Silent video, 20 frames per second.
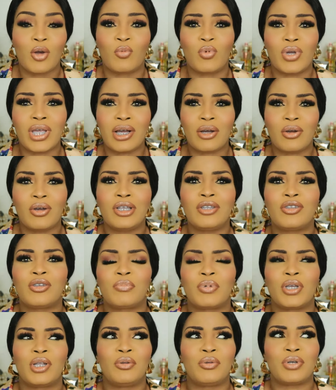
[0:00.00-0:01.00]
we are going to
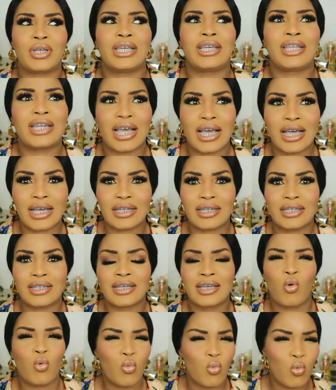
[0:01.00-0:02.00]
be looking at
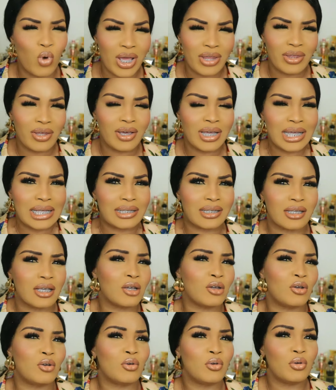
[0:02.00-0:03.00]
whether it's a
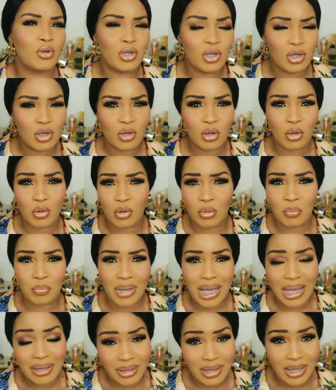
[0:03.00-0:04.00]
good or a
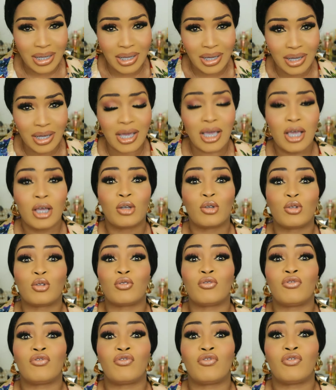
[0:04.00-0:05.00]
bad thing
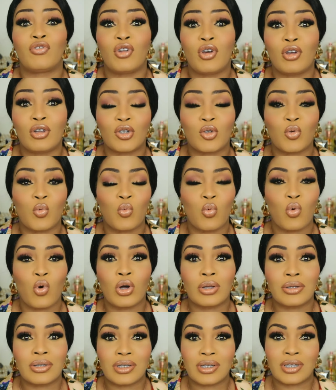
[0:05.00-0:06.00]
to flaunt
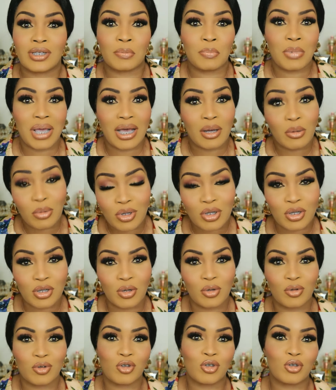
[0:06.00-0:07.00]
one's spouse
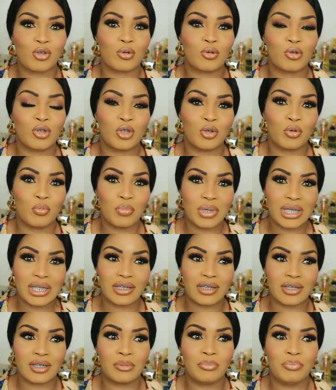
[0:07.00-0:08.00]
on social
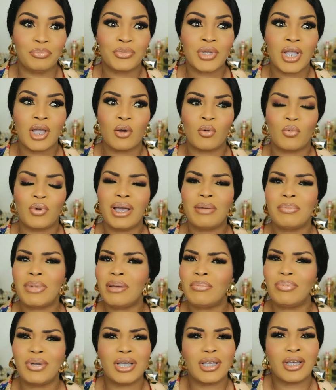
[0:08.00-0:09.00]
media. Why am I
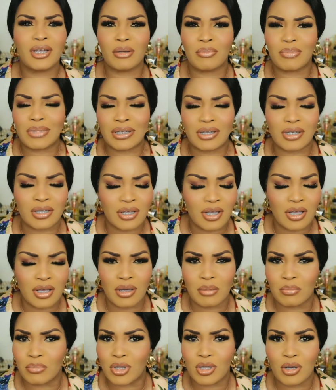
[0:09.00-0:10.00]
bringing up this
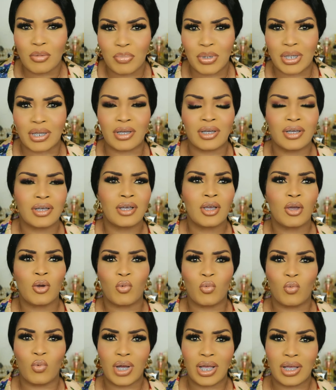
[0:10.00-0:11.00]
um, topic?
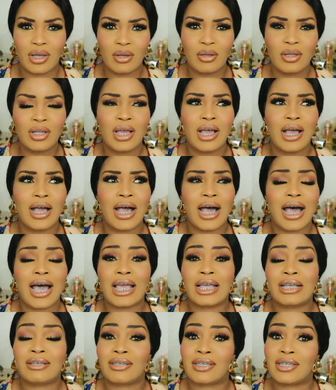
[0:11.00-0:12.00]
Well,
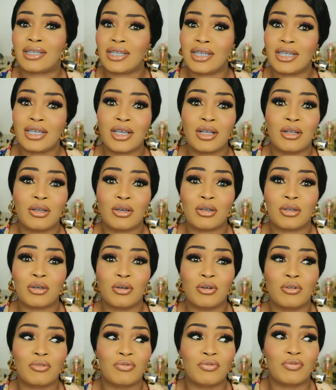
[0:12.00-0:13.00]
I see a lot
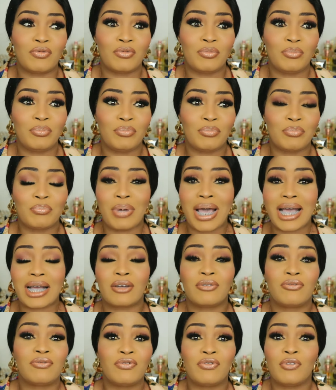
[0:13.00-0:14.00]
of
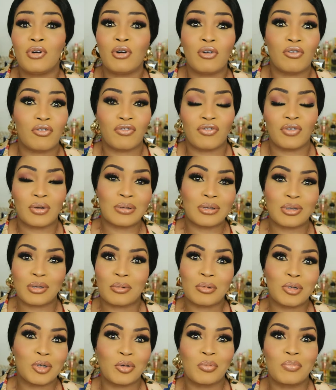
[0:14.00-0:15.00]
back and forth on
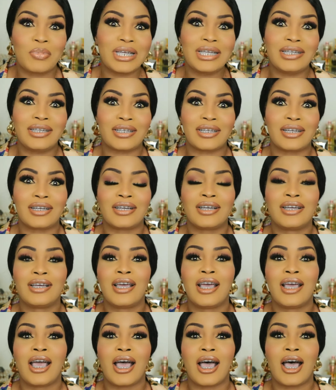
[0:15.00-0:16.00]
social media
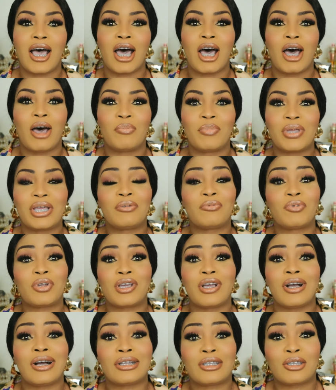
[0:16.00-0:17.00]
um, in
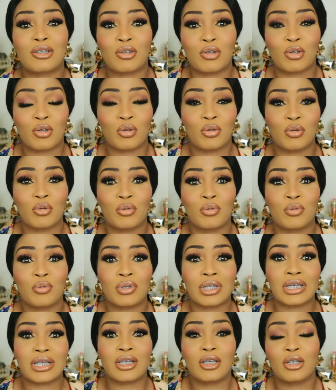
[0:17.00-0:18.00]
regards to
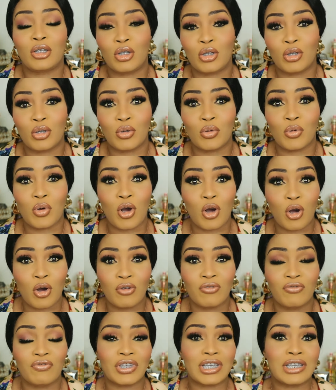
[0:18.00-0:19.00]
the issue
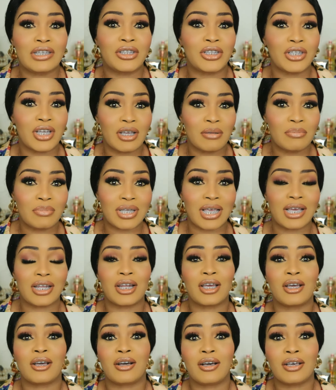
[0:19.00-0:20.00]
of Veekee James and
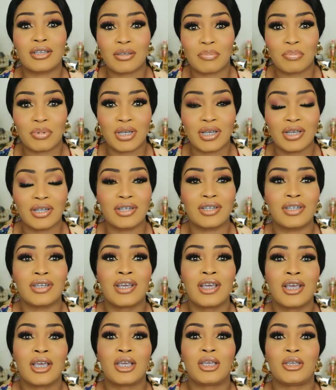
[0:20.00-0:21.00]
her husband.
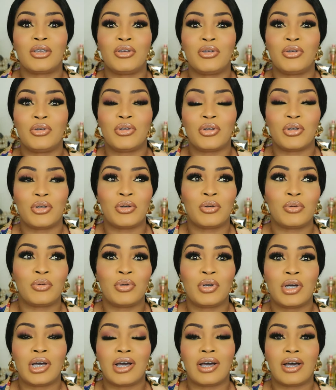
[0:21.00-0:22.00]
You
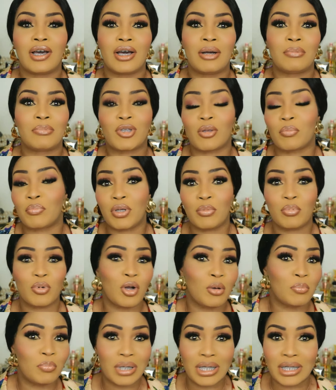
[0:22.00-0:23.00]
know, um, some people
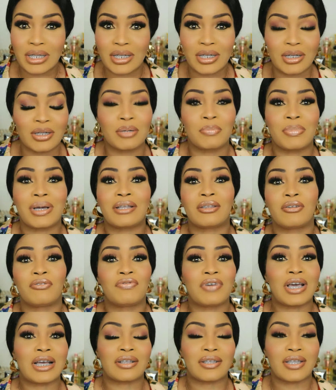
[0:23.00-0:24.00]
complaining about the
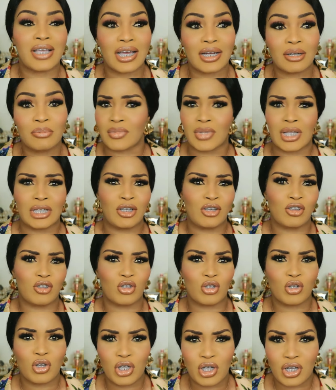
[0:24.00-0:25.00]
fact that she's
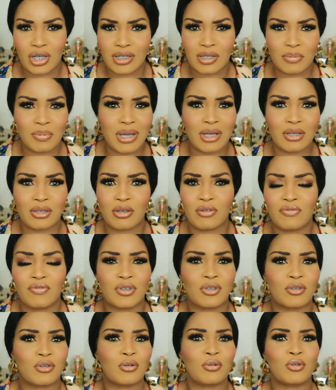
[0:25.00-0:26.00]
showing her spouse off
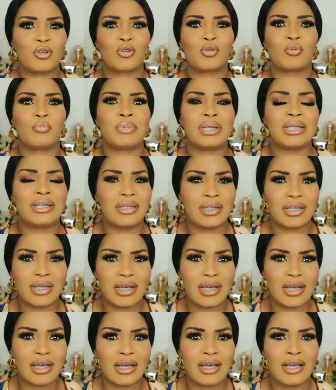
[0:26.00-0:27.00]
on social
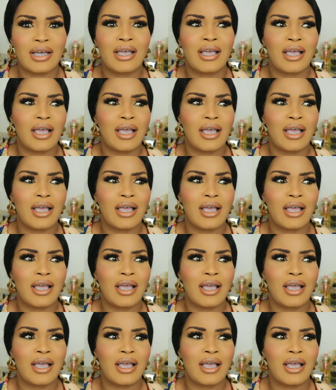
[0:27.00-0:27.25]
media,